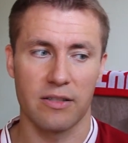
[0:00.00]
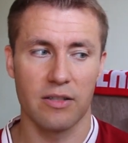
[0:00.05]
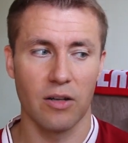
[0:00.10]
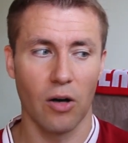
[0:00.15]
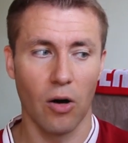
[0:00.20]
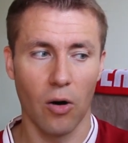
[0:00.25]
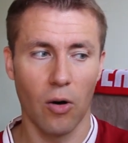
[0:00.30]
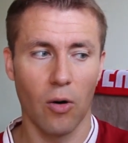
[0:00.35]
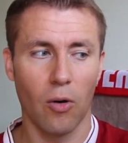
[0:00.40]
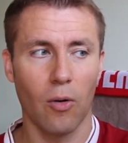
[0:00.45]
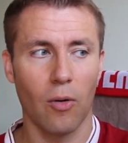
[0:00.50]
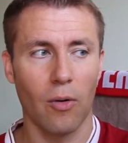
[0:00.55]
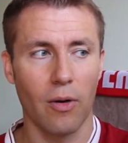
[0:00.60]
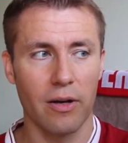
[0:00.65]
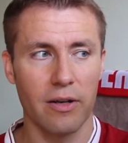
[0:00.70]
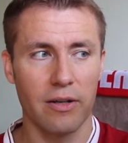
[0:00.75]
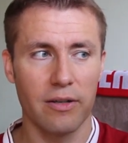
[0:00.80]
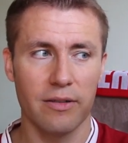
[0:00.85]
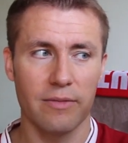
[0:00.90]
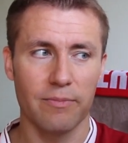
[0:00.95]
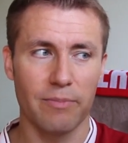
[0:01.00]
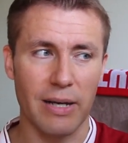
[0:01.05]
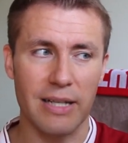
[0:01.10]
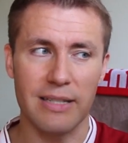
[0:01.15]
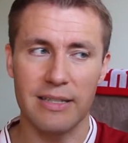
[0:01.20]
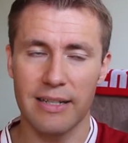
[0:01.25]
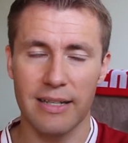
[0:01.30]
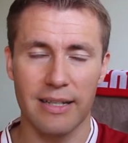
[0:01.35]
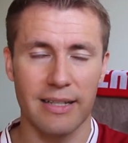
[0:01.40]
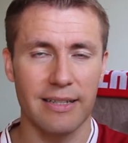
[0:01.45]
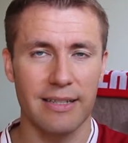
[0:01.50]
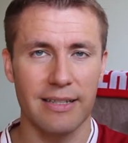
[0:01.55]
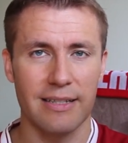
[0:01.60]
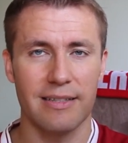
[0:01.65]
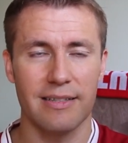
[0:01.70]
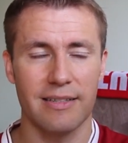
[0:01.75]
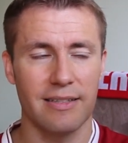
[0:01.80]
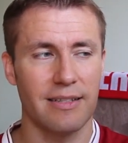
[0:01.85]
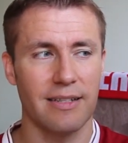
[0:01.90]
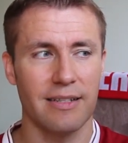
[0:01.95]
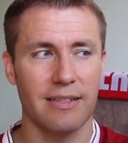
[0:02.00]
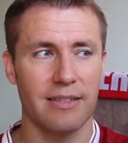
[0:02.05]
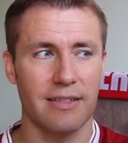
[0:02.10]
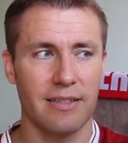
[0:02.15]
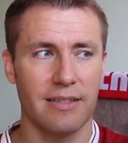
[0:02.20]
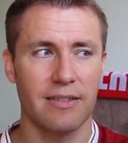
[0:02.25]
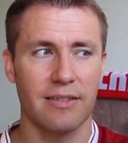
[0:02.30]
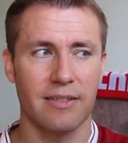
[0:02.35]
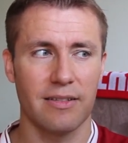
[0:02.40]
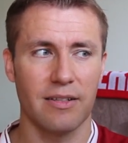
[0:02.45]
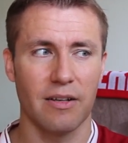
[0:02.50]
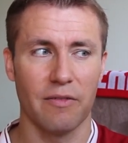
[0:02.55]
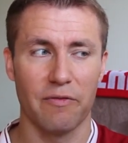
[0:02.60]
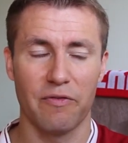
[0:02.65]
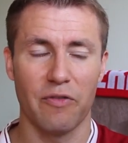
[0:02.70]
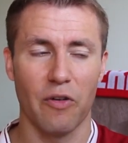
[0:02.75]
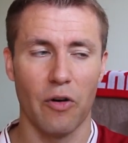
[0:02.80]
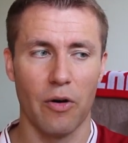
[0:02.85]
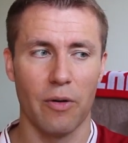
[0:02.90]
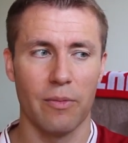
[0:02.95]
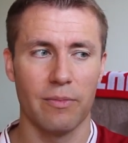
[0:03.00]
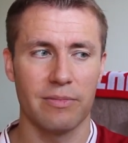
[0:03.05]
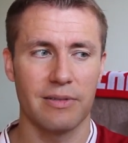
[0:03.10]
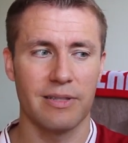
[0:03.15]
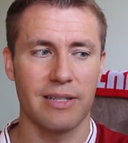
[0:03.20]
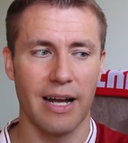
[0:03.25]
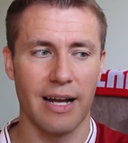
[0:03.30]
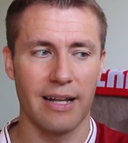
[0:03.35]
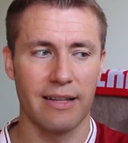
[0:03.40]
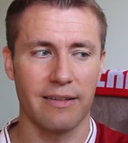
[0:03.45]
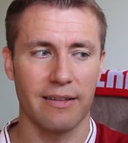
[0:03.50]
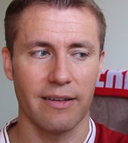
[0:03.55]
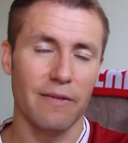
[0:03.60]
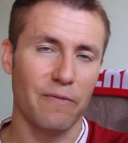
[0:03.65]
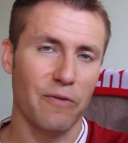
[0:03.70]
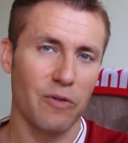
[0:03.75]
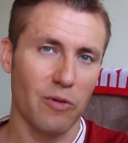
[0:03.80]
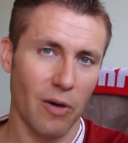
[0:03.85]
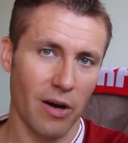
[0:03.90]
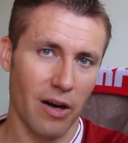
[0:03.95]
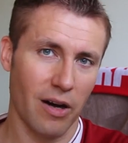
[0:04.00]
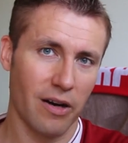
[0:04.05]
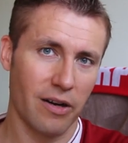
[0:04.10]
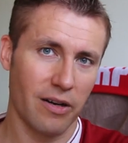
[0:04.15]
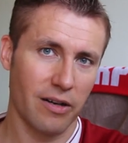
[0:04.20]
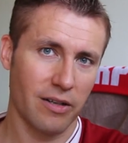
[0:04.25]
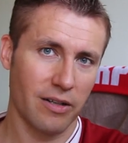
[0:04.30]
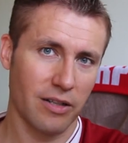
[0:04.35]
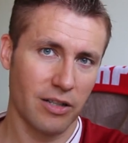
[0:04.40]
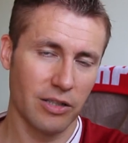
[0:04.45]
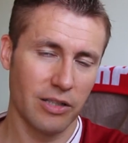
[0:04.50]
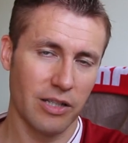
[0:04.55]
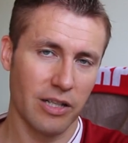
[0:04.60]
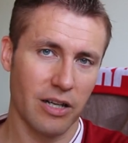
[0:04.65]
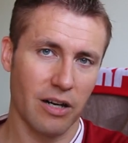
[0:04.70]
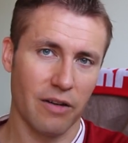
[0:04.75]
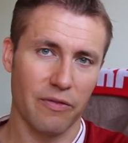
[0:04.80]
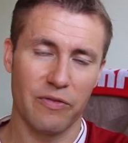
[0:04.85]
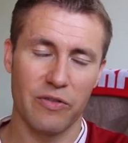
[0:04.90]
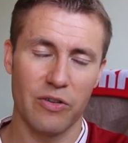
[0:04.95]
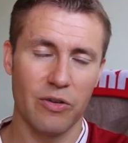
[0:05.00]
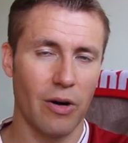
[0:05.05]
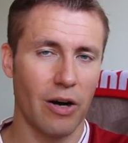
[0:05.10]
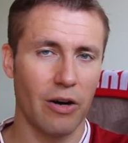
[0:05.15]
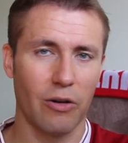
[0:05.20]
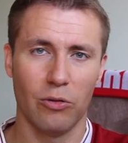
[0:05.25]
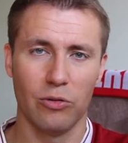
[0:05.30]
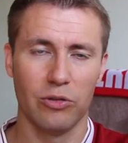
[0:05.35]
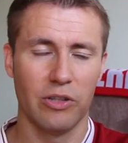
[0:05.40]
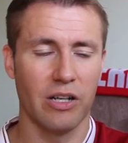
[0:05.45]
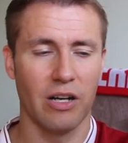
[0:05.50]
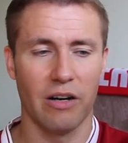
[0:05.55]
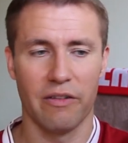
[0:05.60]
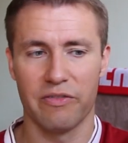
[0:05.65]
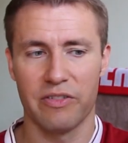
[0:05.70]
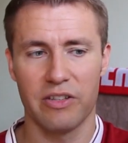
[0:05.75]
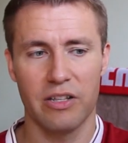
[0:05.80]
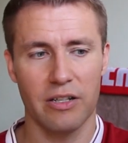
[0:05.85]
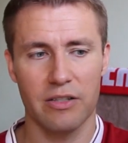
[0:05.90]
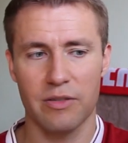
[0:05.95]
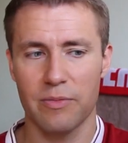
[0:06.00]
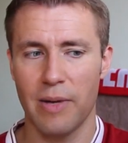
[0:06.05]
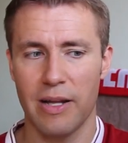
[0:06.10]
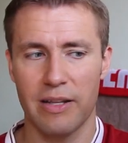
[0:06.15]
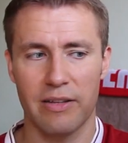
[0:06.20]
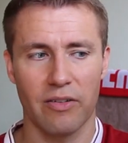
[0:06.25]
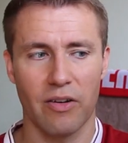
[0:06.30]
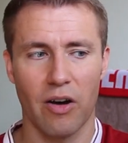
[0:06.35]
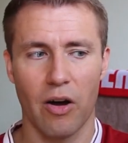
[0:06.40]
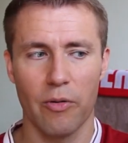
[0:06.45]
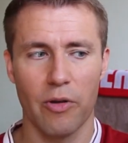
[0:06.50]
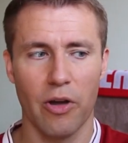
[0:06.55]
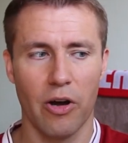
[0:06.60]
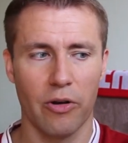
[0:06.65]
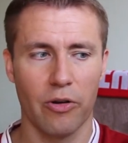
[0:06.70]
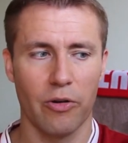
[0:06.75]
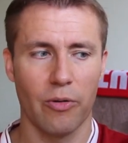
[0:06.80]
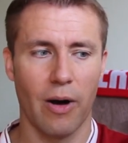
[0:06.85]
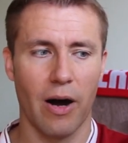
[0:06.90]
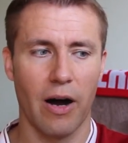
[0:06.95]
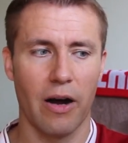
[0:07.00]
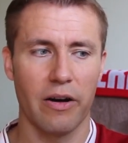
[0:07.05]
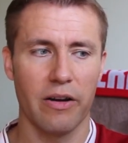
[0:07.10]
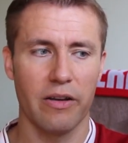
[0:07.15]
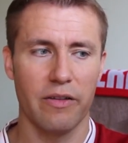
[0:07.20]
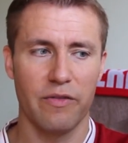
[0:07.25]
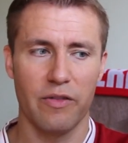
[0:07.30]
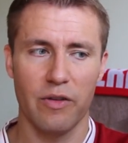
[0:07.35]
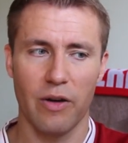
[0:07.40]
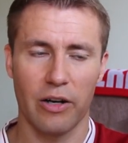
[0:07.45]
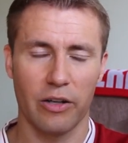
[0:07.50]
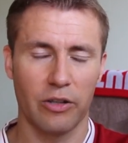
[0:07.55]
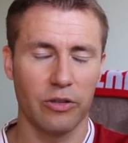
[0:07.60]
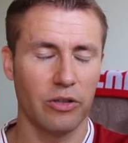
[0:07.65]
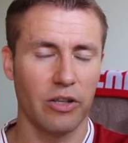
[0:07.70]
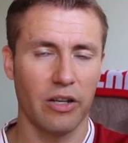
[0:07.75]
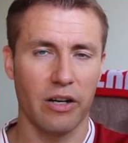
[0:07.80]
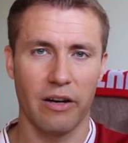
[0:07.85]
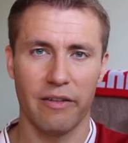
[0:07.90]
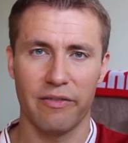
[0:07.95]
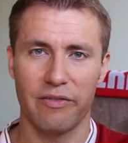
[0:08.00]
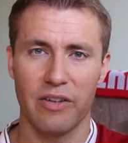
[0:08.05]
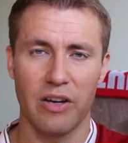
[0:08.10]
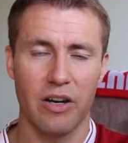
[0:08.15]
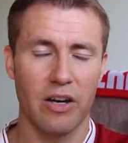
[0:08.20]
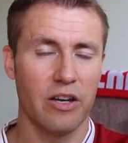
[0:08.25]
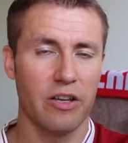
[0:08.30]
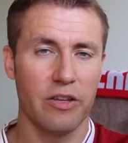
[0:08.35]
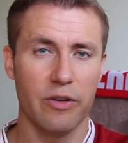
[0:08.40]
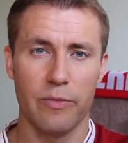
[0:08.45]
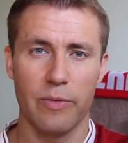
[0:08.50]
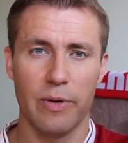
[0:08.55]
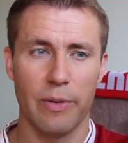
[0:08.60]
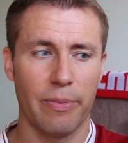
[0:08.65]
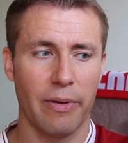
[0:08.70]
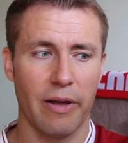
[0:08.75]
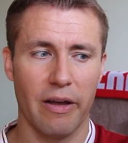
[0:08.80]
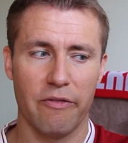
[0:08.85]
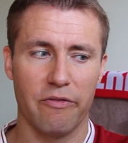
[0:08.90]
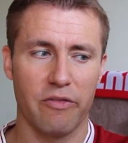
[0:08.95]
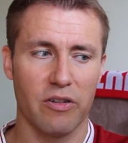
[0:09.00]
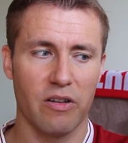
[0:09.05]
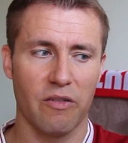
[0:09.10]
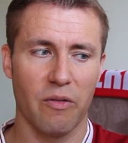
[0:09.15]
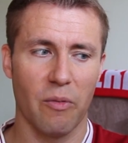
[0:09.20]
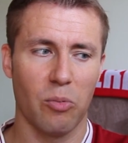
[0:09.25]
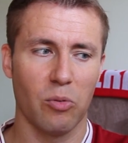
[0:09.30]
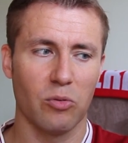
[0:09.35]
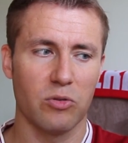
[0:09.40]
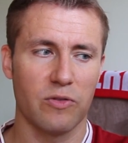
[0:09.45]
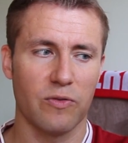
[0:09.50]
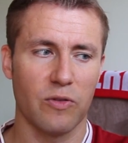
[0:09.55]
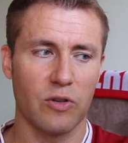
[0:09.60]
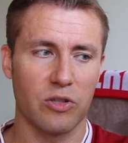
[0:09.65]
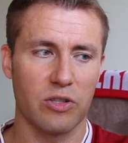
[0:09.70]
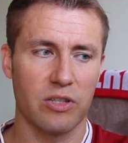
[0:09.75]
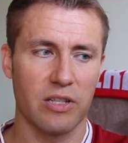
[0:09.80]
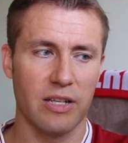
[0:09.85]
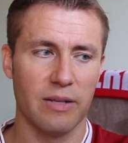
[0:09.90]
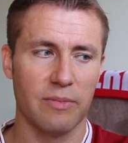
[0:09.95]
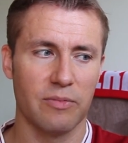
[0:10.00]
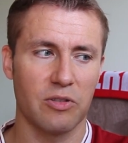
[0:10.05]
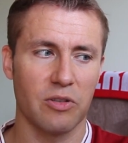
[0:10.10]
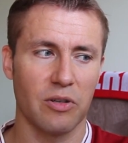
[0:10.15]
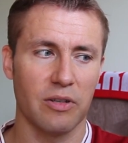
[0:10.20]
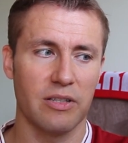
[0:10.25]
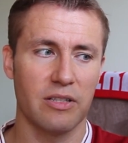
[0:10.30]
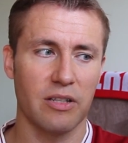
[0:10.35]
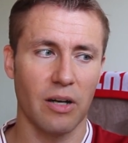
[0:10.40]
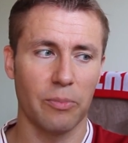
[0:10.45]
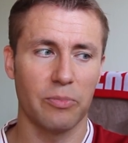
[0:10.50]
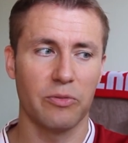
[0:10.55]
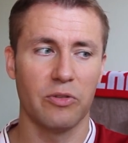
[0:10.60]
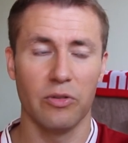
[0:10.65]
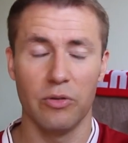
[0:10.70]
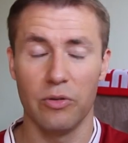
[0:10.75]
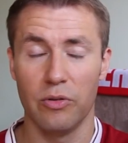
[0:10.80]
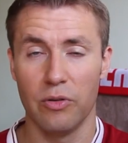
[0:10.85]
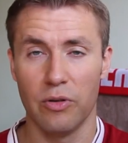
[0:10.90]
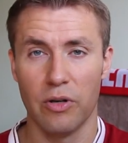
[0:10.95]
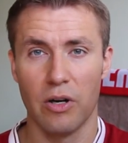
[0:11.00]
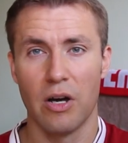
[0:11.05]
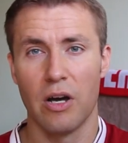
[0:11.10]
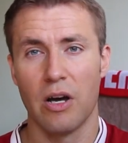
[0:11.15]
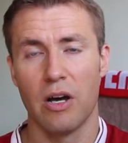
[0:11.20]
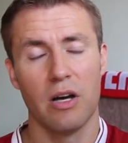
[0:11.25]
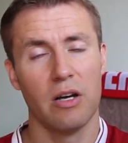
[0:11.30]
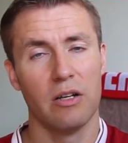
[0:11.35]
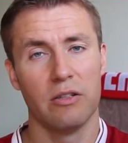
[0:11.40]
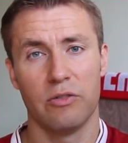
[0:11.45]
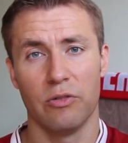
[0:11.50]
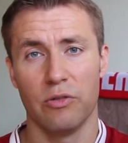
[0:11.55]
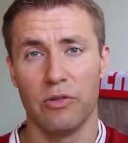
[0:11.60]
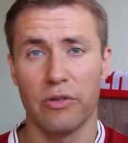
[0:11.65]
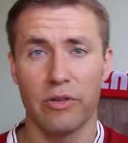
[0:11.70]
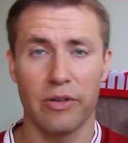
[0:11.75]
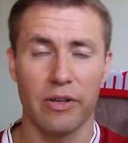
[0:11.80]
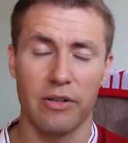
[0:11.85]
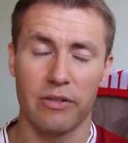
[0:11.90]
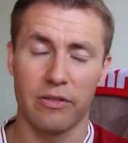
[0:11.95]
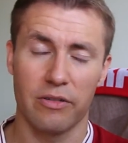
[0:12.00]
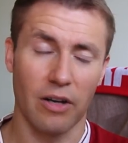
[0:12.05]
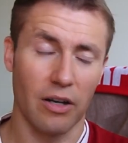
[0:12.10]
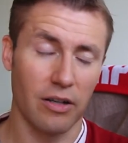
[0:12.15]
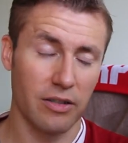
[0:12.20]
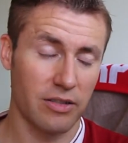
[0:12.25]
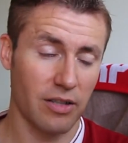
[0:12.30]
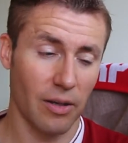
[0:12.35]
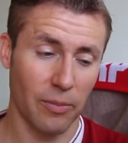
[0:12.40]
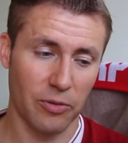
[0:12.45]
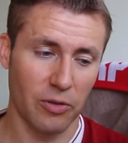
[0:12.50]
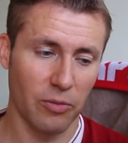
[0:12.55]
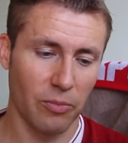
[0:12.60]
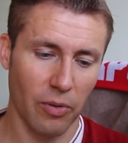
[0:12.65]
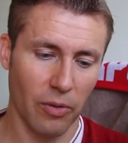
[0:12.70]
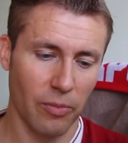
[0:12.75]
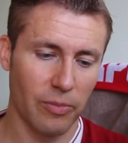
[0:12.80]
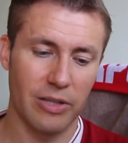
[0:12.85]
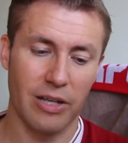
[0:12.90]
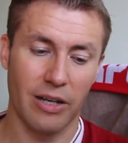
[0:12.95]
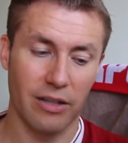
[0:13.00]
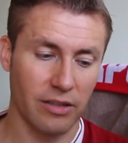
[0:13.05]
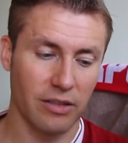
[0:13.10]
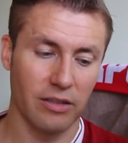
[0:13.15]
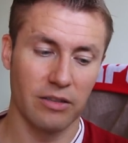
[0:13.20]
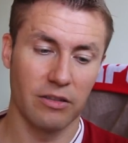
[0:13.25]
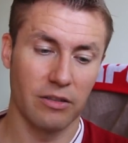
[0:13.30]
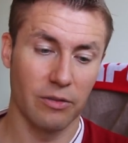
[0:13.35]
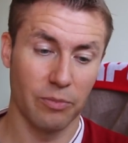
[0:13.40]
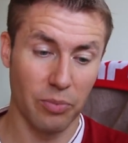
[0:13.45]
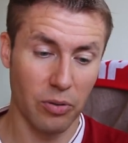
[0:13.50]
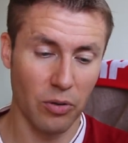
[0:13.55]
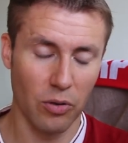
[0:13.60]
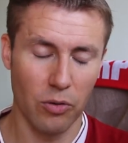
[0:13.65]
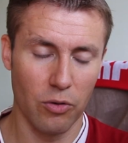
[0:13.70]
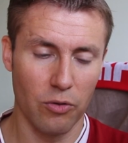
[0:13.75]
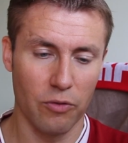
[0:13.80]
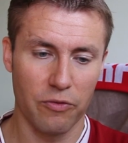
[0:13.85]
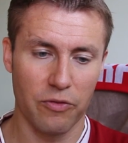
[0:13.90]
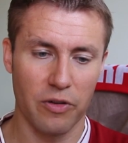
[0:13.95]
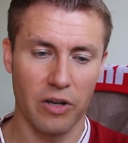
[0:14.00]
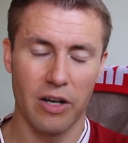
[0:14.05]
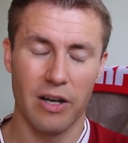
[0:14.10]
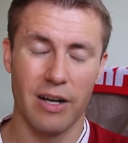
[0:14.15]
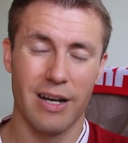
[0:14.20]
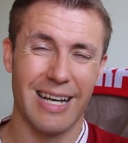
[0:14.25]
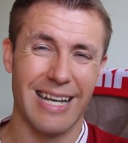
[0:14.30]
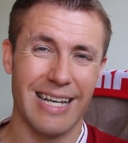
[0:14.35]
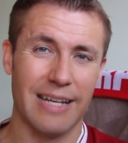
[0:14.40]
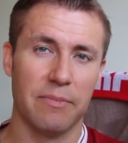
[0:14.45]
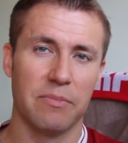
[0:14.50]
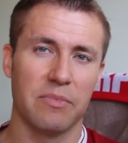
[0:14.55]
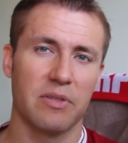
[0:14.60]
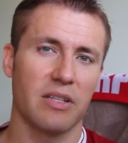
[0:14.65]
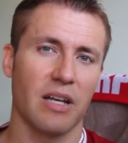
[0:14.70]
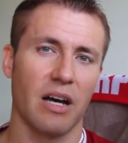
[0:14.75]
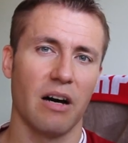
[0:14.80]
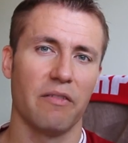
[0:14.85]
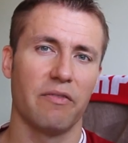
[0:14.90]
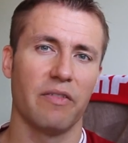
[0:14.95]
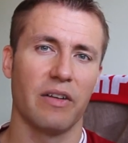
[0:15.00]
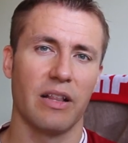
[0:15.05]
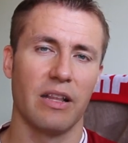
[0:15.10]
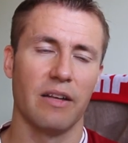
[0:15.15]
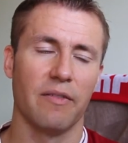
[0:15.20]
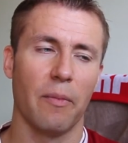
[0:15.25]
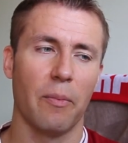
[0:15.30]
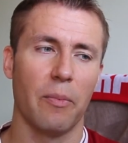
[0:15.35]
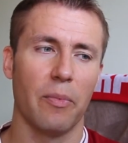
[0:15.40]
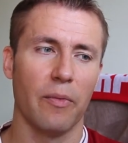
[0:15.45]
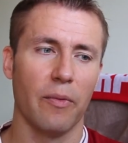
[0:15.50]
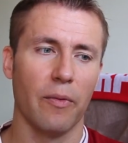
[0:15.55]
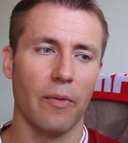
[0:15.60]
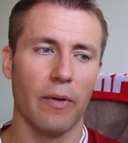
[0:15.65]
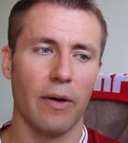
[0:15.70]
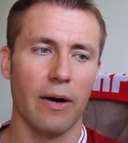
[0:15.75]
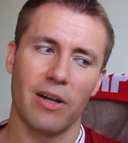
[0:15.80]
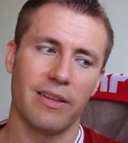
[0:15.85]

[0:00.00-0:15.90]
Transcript: So basically this confirms that if you are good enough, you are old enough, it doesn't matter how young you are, if you are good enough you will play for Liverpool's first team. So it's up to Bobby Duncan to prove himself at Liverpool.